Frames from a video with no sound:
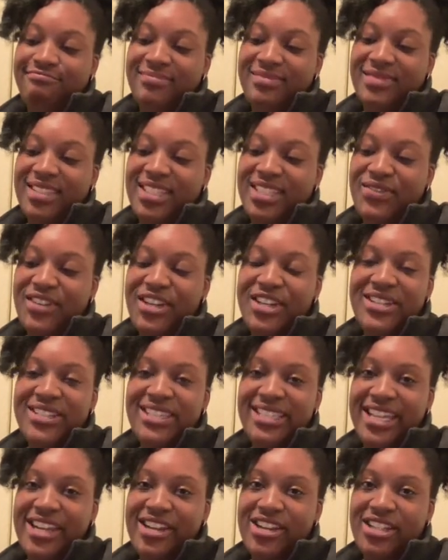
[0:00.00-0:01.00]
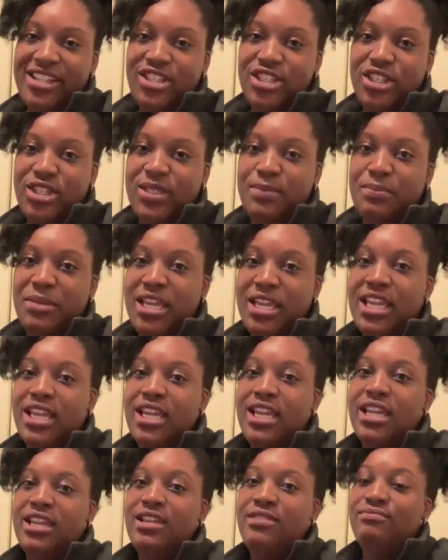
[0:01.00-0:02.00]
it's very scary to just
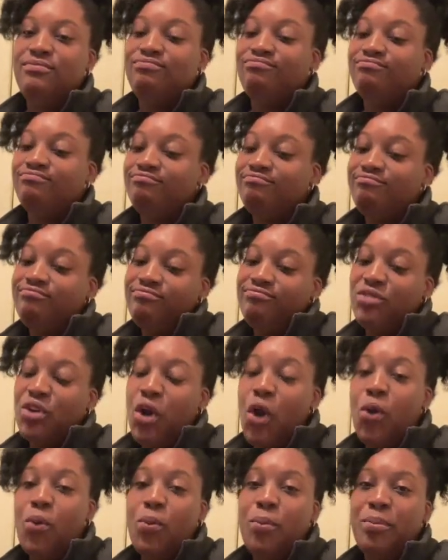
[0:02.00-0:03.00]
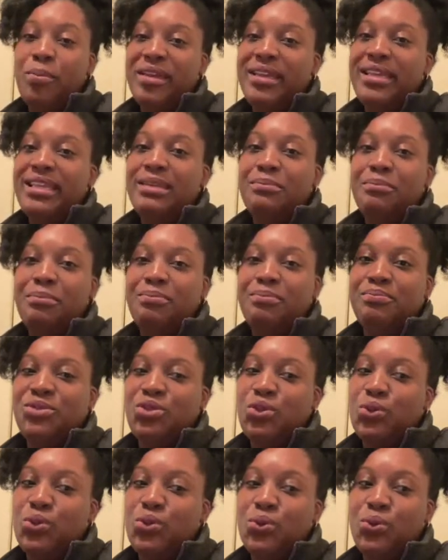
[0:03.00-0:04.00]
be open
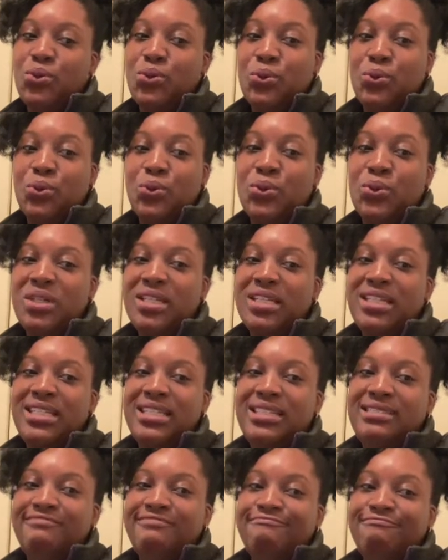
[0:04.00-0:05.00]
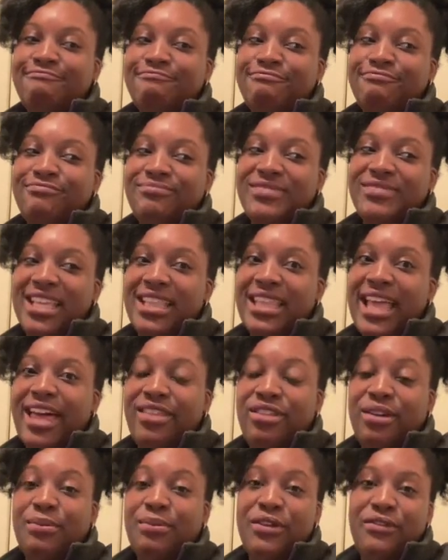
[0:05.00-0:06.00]
to allow
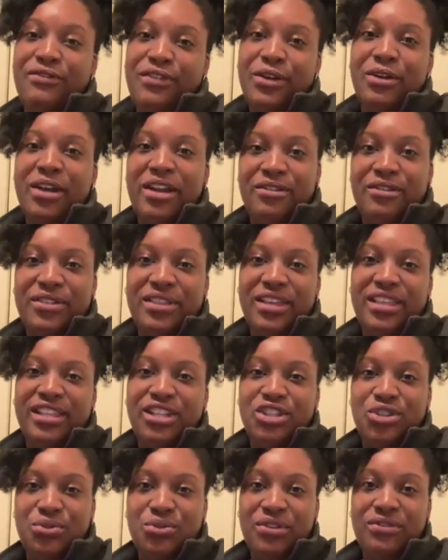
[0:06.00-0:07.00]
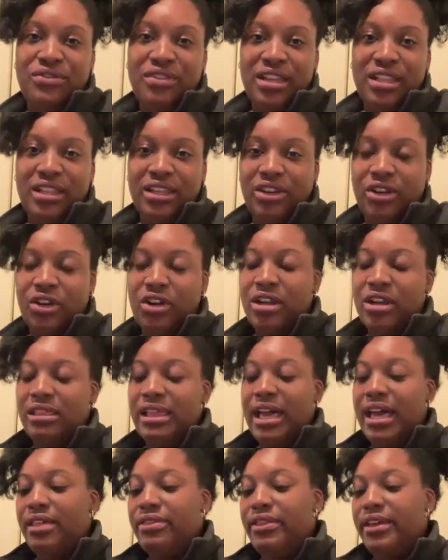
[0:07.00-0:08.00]
them to feel everything that you were feeling, or
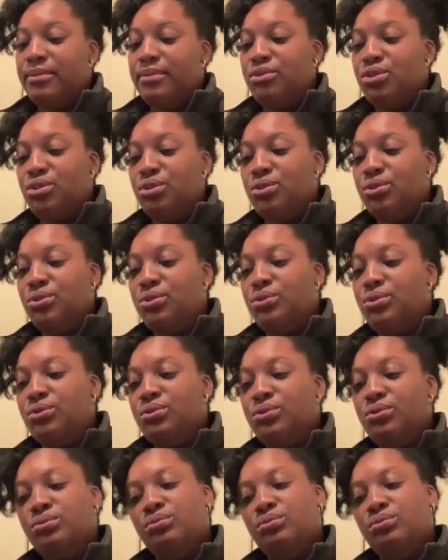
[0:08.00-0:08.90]
allow them to